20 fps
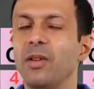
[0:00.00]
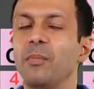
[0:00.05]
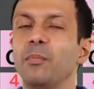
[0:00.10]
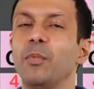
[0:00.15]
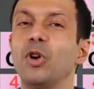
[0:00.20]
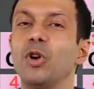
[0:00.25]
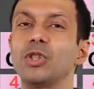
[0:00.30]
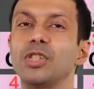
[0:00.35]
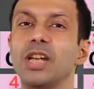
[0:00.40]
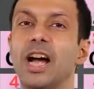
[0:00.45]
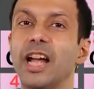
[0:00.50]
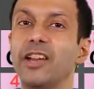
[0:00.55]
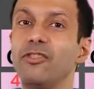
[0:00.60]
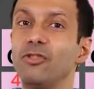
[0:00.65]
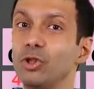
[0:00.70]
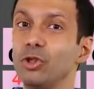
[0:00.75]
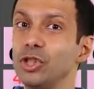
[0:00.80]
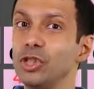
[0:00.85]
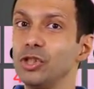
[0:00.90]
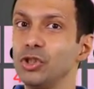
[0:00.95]
Because
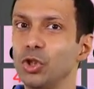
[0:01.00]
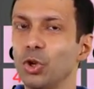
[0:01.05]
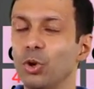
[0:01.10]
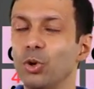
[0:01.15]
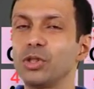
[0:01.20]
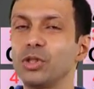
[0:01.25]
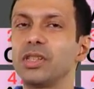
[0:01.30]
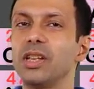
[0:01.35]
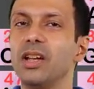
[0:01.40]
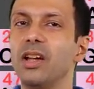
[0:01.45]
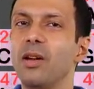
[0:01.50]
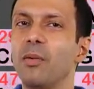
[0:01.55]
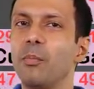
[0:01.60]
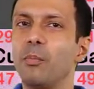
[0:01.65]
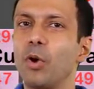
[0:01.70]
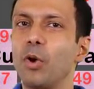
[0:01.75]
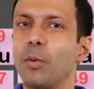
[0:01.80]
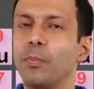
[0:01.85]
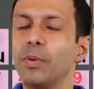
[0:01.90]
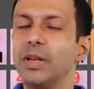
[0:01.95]
hydrogen shows
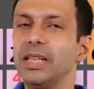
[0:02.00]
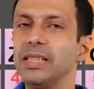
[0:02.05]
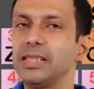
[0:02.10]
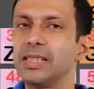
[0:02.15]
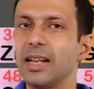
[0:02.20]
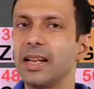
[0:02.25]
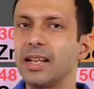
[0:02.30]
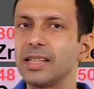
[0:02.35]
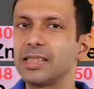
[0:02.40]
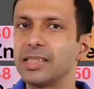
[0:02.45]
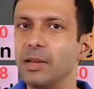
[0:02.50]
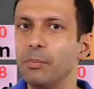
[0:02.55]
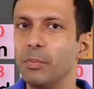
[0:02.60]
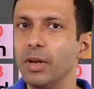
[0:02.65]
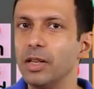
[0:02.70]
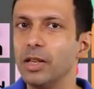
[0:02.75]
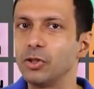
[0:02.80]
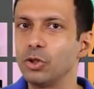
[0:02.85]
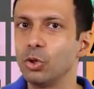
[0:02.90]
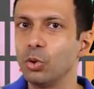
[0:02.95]
properties that are
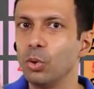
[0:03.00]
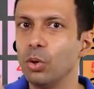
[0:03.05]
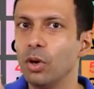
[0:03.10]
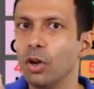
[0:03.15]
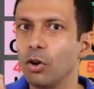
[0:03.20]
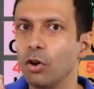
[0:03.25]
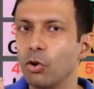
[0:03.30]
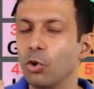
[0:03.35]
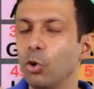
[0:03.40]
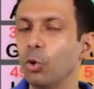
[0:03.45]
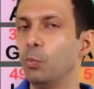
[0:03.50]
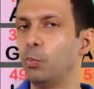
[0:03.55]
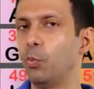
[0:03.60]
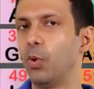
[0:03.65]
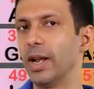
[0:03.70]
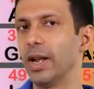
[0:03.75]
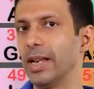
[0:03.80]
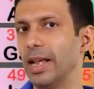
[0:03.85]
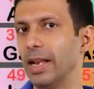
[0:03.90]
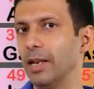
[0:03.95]
similar to group
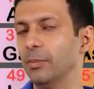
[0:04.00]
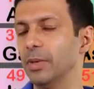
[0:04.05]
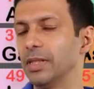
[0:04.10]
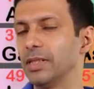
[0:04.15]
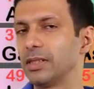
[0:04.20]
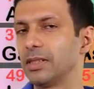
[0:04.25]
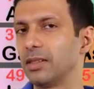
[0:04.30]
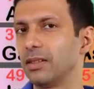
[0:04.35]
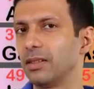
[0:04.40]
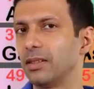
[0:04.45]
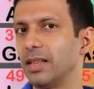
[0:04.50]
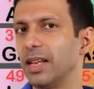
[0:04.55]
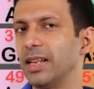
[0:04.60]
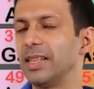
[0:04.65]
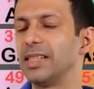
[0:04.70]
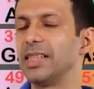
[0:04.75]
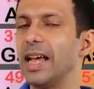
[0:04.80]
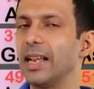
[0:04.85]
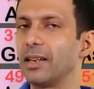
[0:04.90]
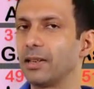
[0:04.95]
1 elements, that
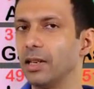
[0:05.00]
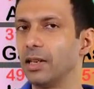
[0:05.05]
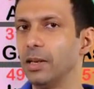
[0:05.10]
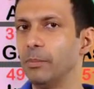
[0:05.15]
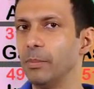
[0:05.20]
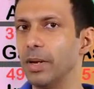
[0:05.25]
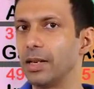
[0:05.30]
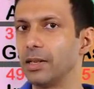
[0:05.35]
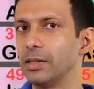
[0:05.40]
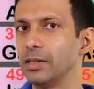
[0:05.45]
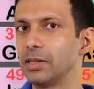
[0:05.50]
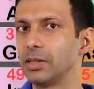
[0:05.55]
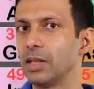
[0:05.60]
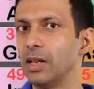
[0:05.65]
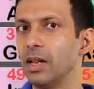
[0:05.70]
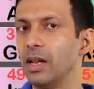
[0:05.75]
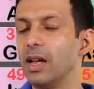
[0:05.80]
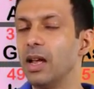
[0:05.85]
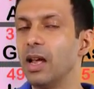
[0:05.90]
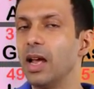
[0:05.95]
is alkali metals,
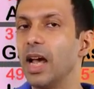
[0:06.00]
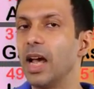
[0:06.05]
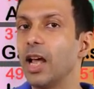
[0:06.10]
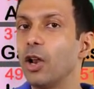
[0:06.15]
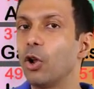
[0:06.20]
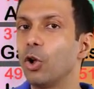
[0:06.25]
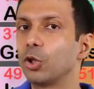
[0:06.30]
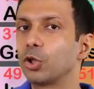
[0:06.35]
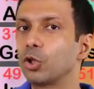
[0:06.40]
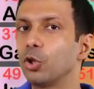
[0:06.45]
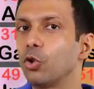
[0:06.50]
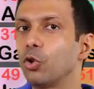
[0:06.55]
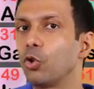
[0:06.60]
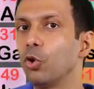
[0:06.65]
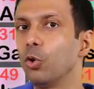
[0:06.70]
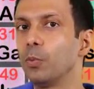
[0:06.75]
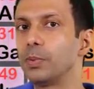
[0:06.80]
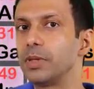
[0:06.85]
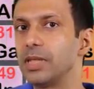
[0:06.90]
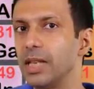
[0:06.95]
and also
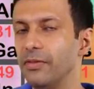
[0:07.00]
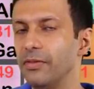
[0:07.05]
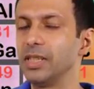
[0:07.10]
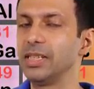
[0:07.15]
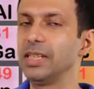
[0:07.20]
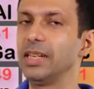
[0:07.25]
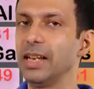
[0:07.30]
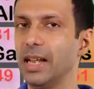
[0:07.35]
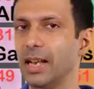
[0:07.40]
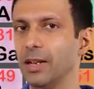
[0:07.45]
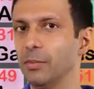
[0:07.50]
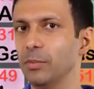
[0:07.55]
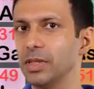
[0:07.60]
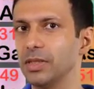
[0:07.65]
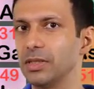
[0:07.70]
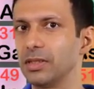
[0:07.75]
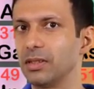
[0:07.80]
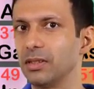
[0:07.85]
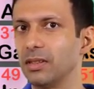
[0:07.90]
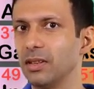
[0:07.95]
group 17
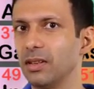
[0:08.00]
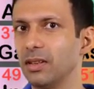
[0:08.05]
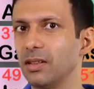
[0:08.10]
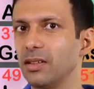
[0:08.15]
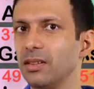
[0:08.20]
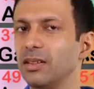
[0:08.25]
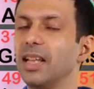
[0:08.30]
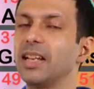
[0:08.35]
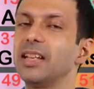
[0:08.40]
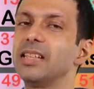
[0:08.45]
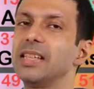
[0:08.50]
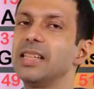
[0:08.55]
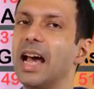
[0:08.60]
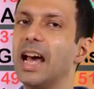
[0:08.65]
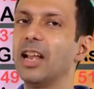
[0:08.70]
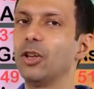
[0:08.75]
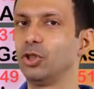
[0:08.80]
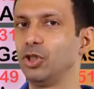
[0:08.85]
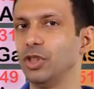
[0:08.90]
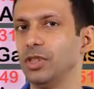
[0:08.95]
elements, that is
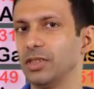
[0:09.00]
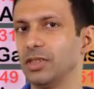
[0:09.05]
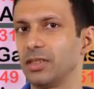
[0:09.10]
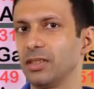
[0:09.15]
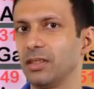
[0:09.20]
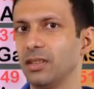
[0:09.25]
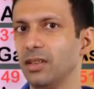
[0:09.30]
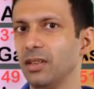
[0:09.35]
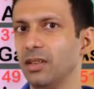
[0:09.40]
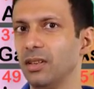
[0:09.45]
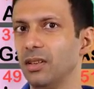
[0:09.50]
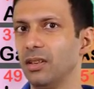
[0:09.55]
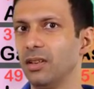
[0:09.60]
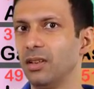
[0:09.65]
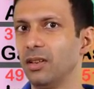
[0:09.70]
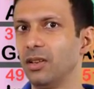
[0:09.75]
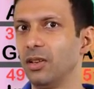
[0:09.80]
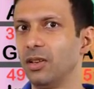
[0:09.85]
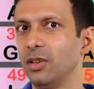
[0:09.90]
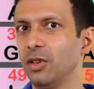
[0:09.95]
halogens.
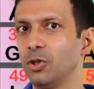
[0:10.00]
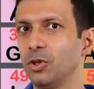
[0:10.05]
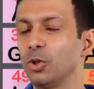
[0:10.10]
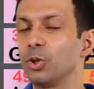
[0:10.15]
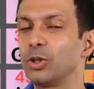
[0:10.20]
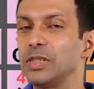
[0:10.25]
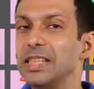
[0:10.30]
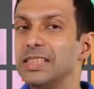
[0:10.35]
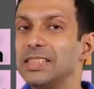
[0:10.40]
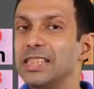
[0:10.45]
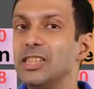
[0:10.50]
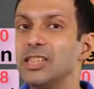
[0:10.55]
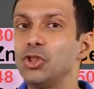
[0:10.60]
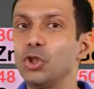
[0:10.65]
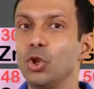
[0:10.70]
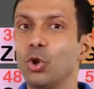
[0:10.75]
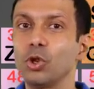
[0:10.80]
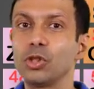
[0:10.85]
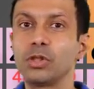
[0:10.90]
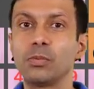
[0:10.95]
So since it
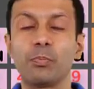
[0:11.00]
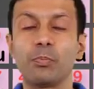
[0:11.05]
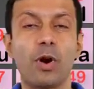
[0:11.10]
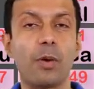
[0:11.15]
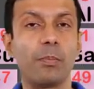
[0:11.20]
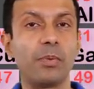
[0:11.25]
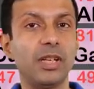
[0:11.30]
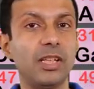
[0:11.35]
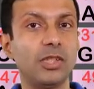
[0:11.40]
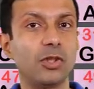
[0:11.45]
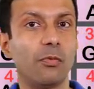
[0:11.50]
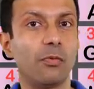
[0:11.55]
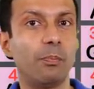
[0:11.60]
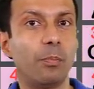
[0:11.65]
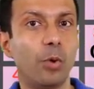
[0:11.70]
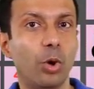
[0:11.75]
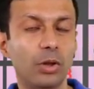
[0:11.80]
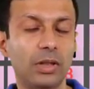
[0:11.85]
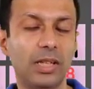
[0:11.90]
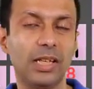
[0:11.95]
shows properties of
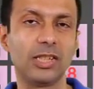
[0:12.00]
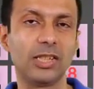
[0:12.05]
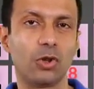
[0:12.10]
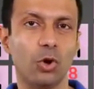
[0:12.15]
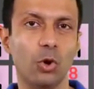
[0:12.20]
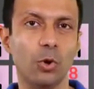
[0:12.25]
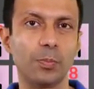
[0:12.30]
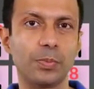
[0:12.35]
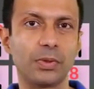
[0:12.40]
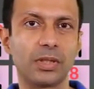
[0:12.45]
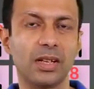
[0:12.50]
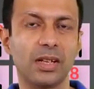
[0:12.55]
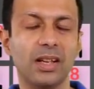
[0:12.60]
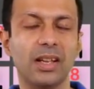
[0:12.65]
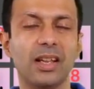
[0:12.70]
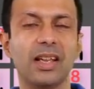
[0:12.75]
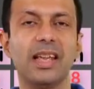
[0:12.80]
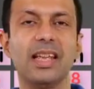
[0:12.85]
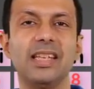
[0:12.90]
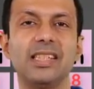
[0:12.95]
both these groups,
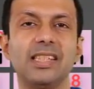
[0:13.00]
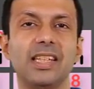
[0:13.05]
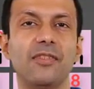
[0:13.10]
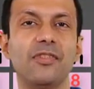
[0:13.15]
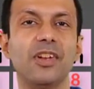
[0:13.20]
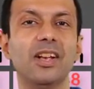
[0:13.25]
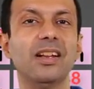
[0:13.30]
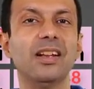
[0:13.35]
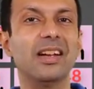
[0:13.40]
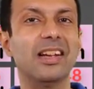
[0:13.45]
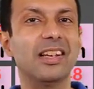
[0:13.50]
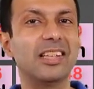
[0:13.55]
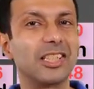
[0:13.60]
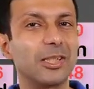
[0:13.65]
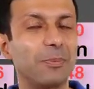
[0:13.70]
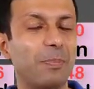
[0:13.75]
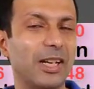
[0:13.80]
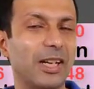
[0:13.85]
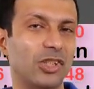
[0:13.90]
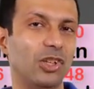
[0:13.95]
it's given
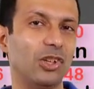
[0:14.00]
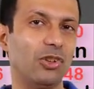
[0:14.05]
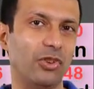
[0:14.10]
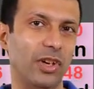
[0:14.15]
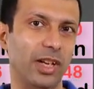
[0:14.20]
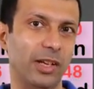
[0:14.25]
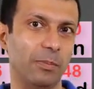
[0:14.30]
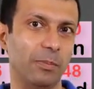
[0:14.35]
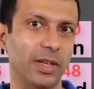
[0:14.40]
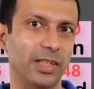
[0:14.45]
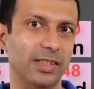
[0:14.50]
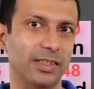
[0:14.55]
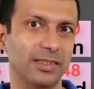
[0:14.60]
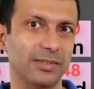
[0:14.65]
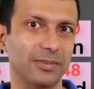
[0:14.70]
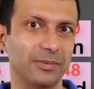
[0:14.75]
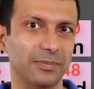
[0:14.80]
special treatment.